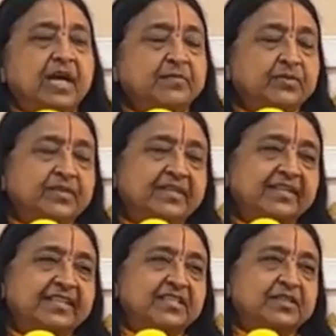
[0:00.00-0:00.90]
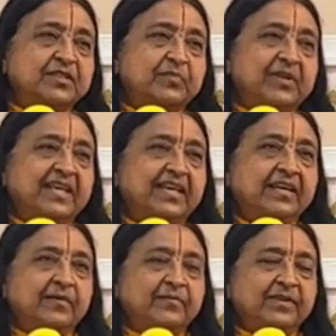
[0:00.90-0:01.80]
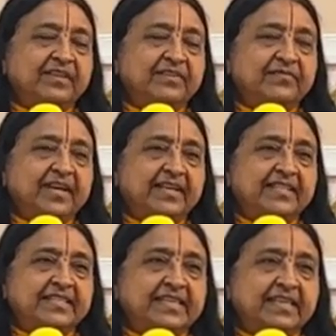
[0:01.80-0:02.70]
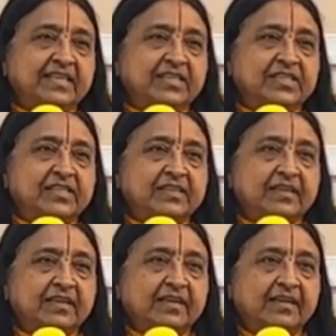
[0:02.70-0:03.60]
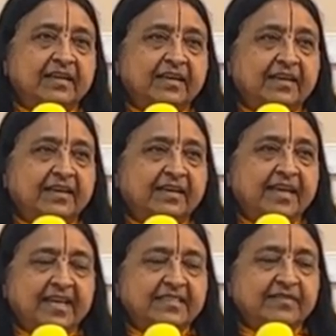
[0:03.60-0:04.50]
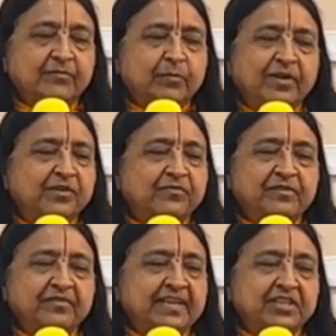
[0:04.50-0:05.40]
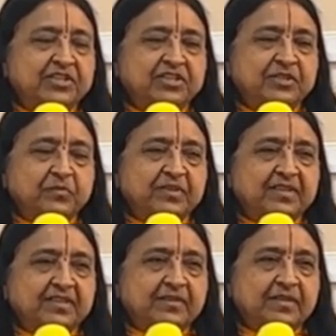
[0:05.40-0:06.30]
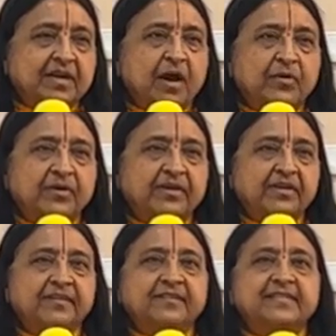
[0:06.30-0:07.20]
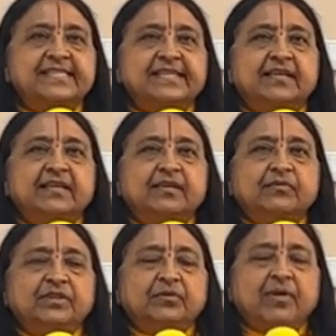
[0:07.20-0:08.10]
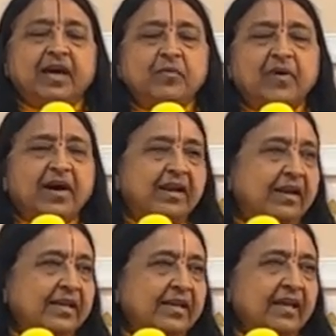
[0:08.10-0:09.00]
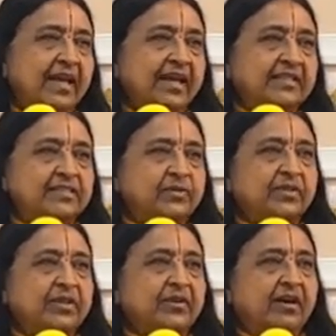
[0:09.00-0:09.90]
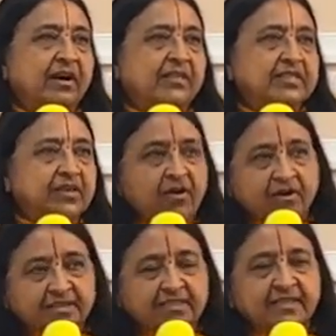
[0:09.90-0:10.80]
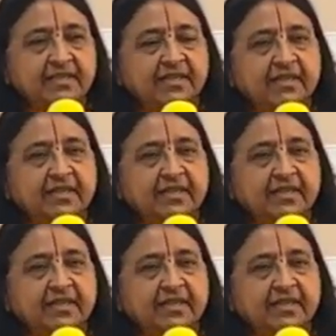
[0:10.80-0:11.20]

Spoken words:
Shamsundar is playing with his friends. He has a wonderful relationship with the cow herders, with the gwal bal, and so there are songs